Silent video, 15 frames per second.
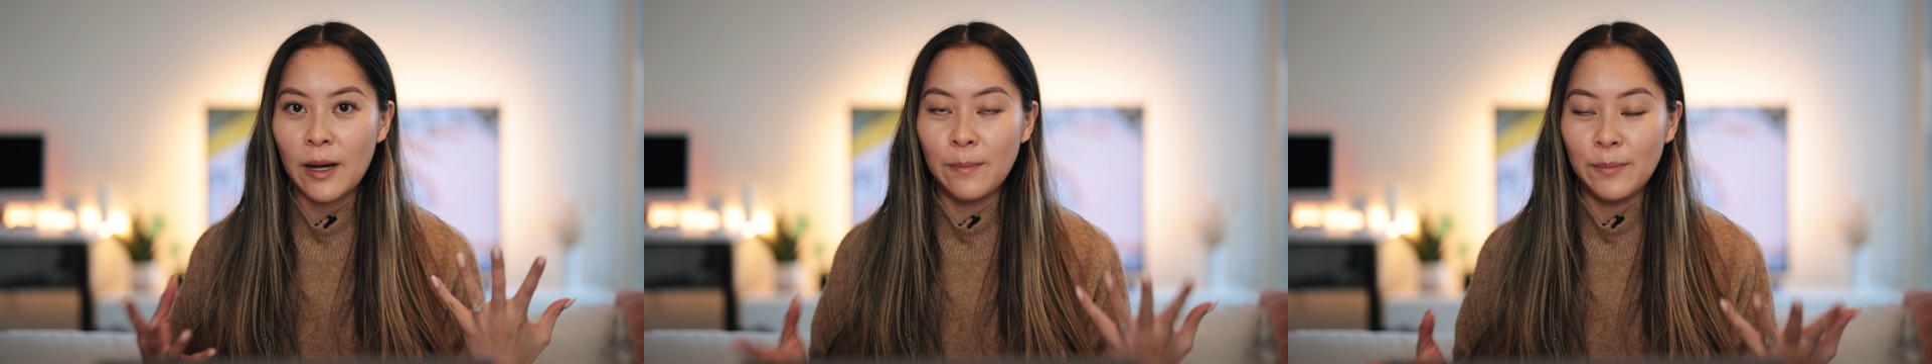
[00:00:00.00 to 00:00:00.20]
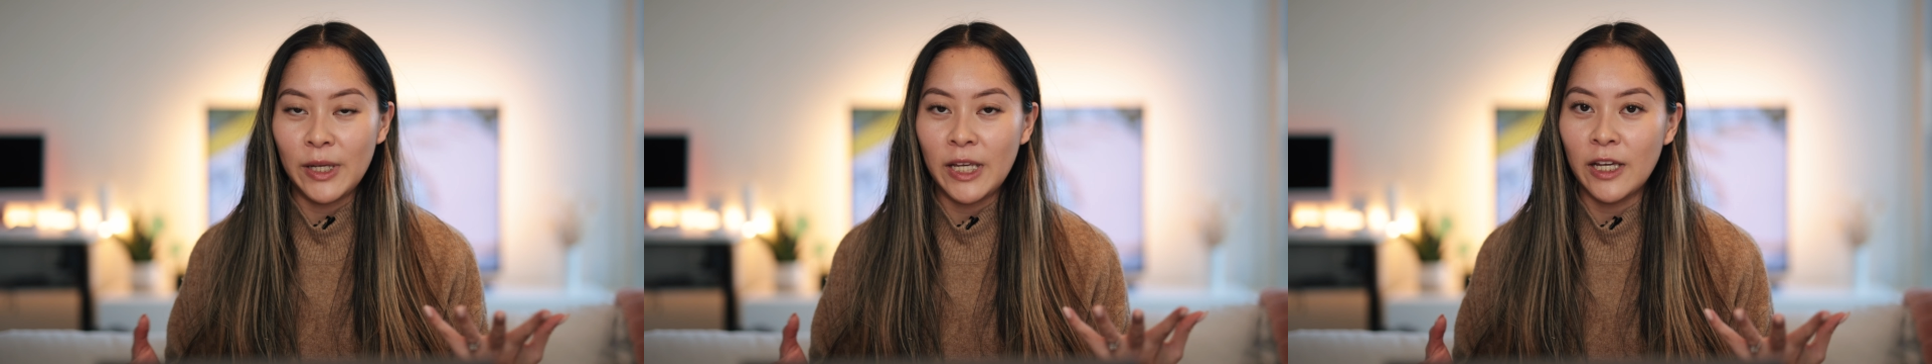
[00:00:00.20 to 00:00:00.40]

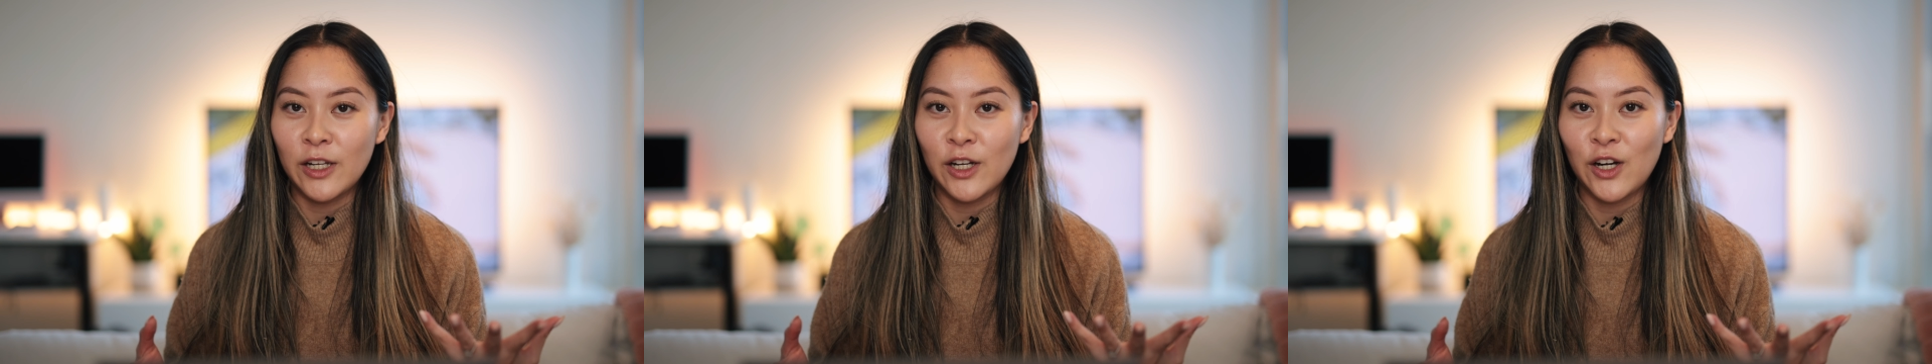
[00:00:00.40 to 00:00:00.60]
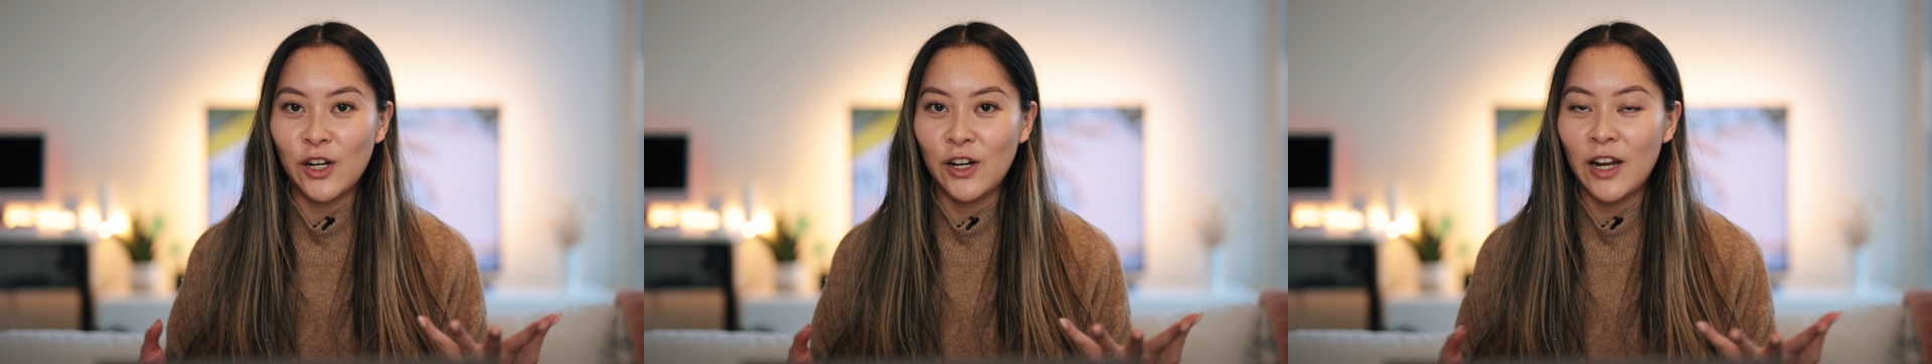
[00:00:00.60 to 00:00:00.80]
a
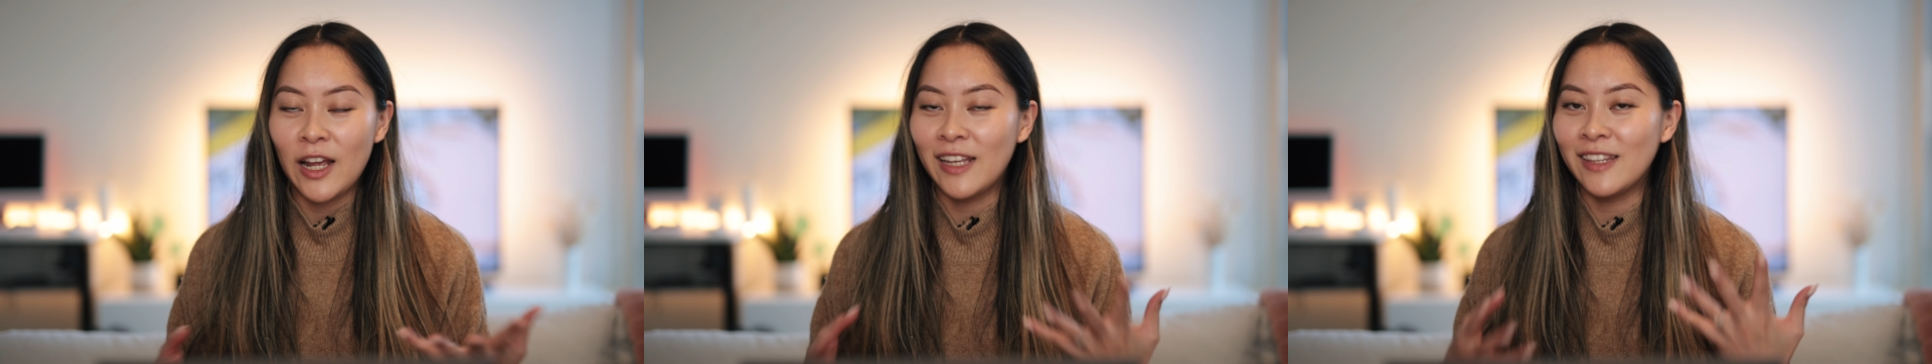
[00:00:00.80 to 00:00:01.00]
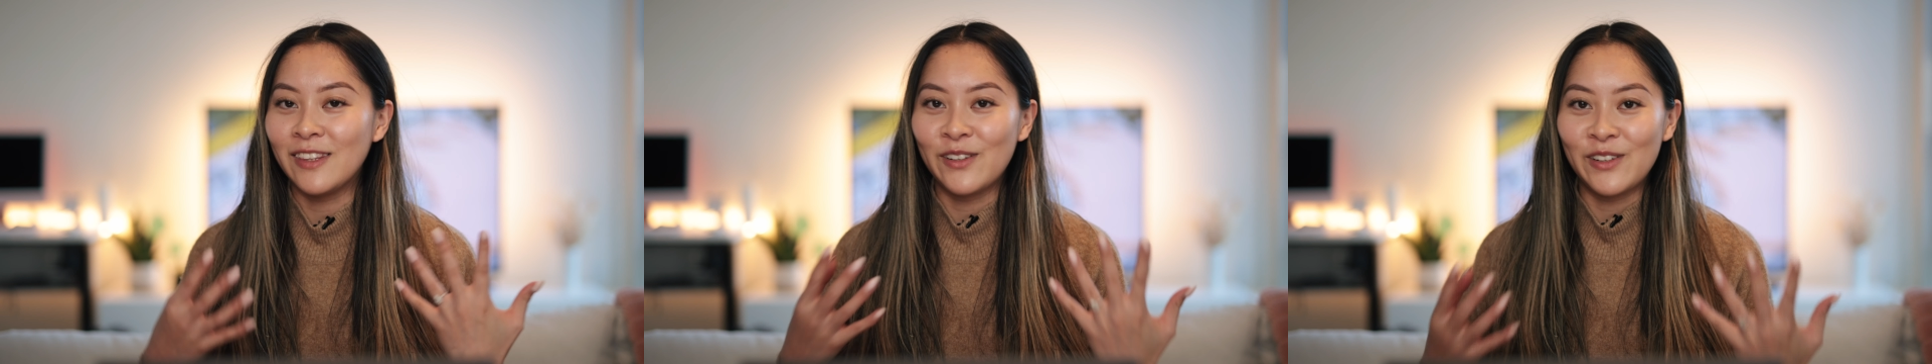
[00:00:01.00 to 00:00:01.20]
beginner
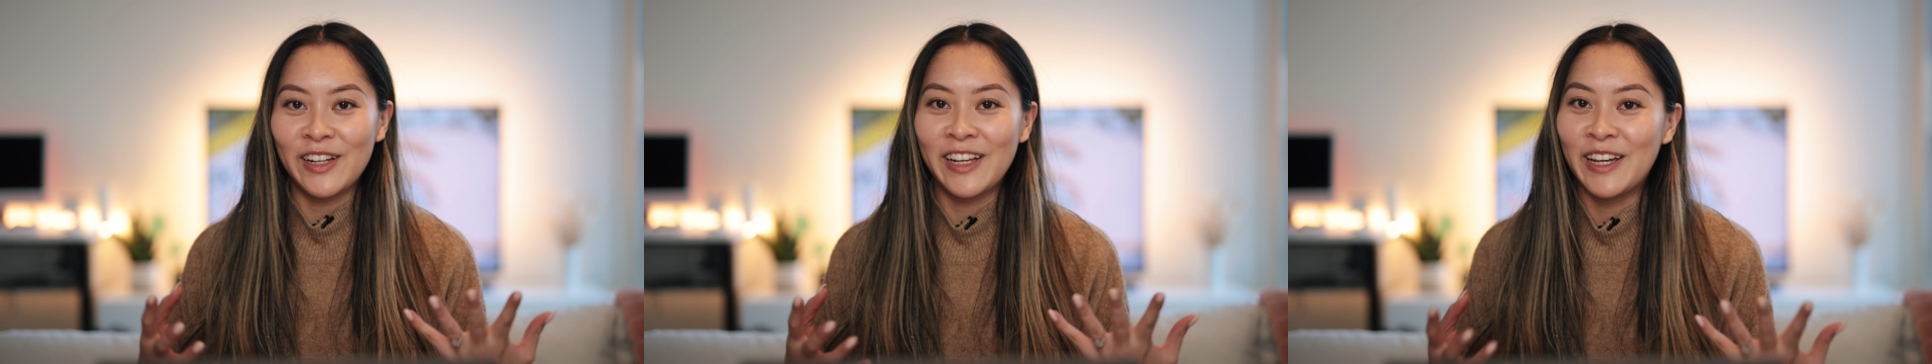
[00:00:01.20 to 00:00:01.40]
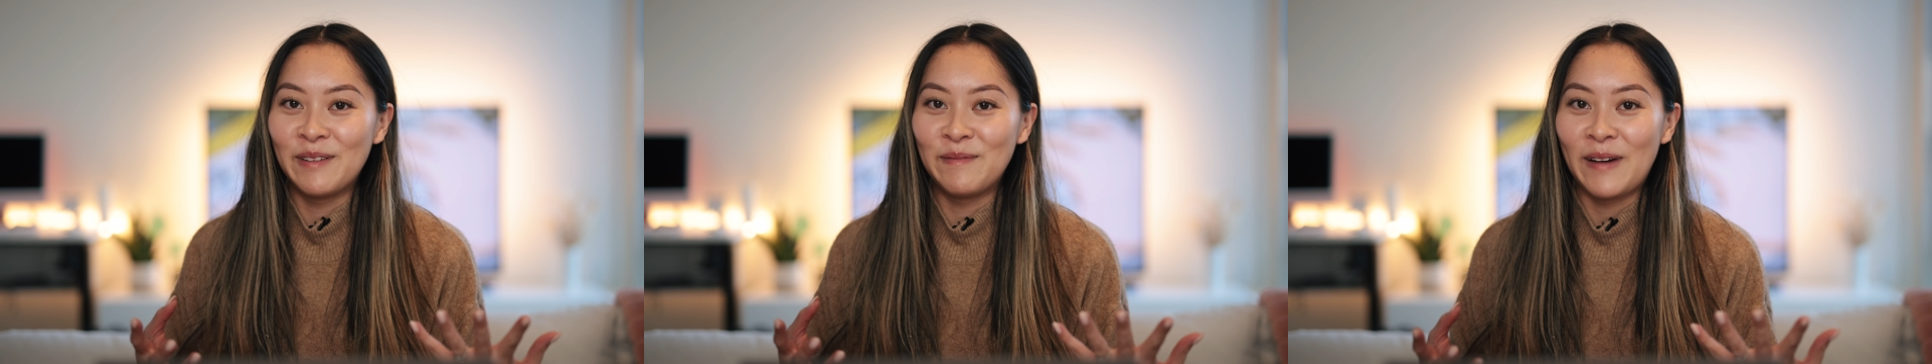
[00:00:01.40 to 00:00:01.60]
and
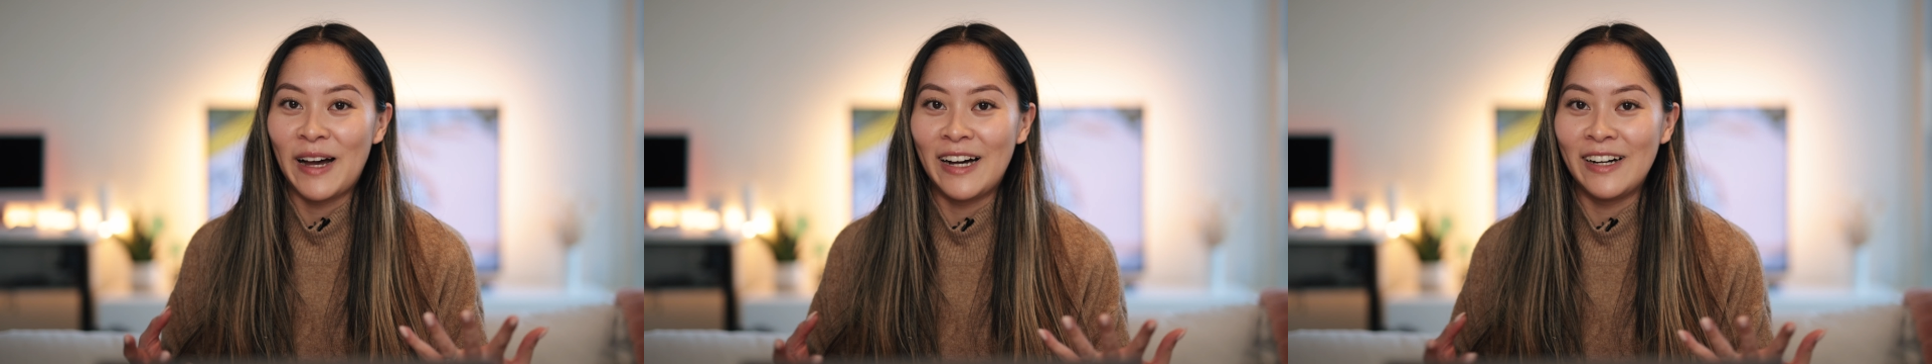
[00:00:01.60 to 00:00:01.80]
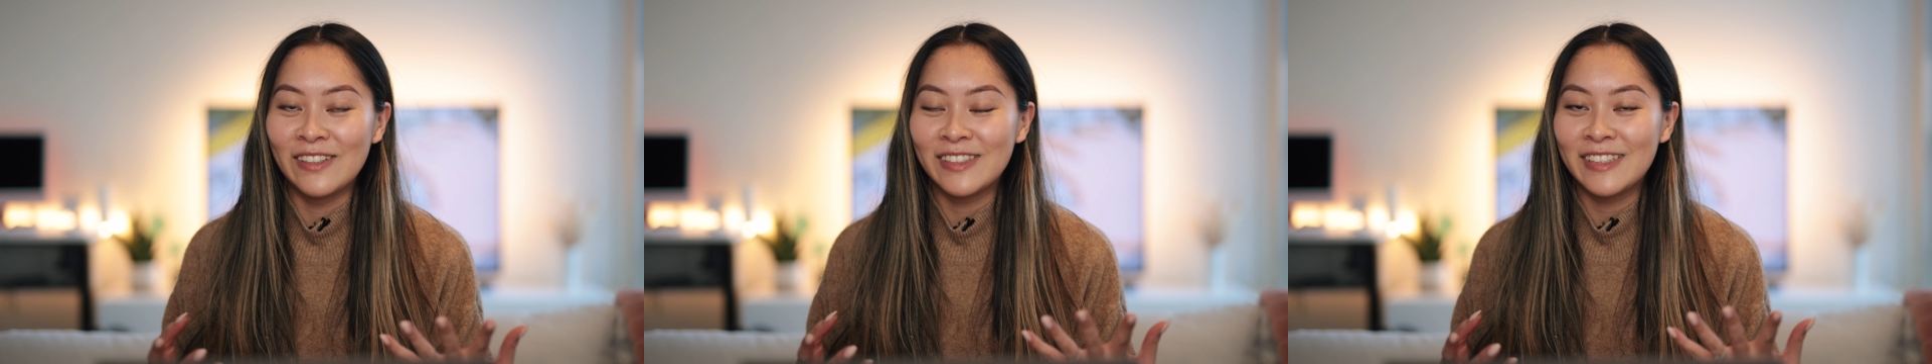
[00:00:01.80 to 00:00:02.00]
learning
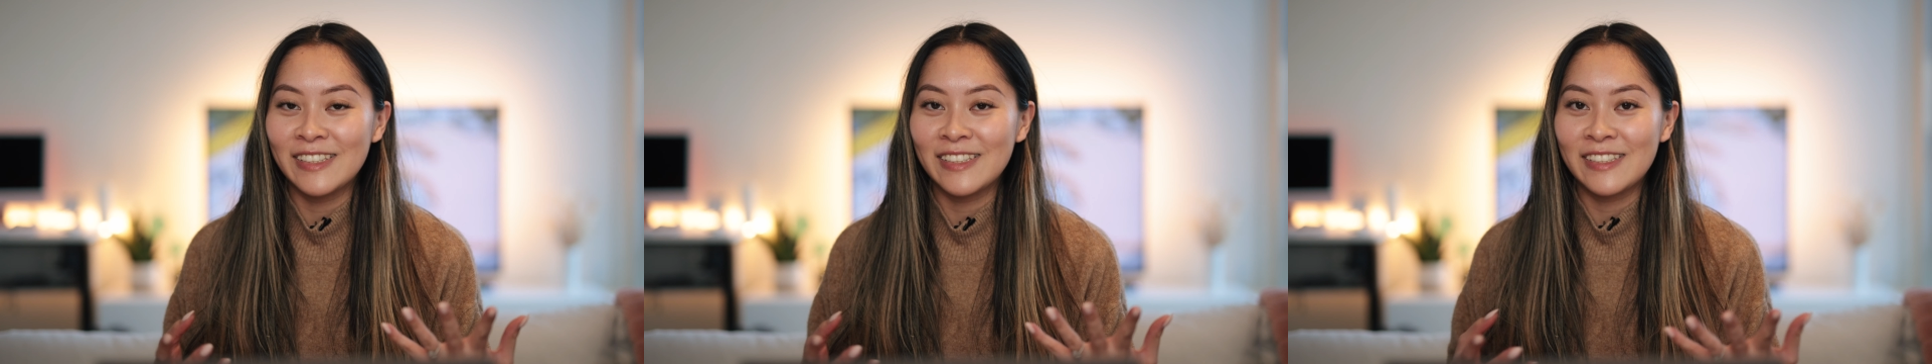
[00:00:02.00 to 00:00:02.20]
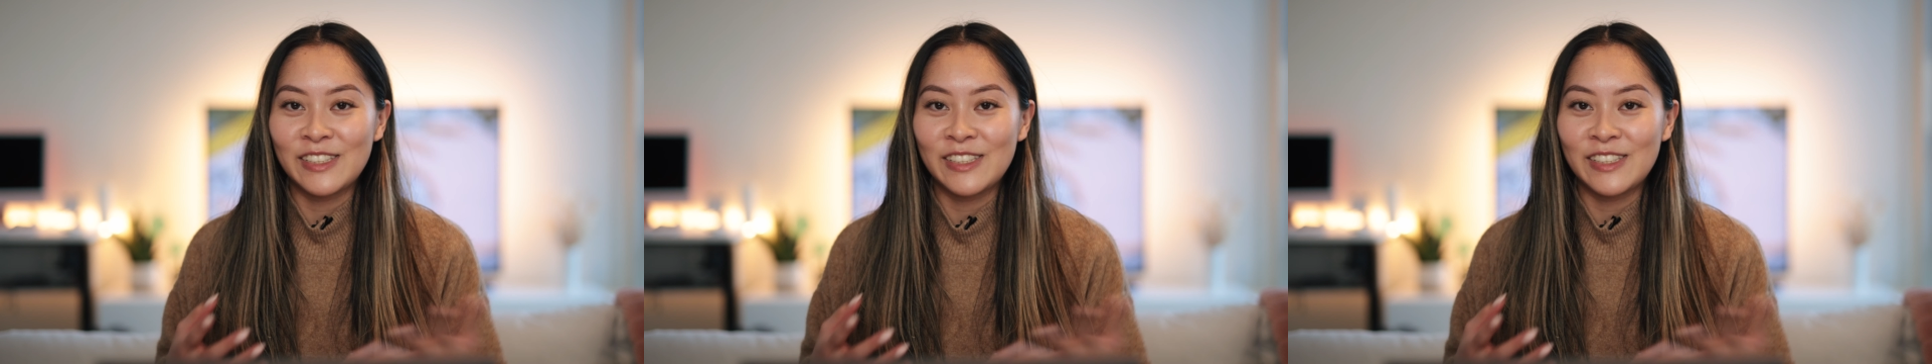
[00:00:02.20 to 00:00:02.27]
about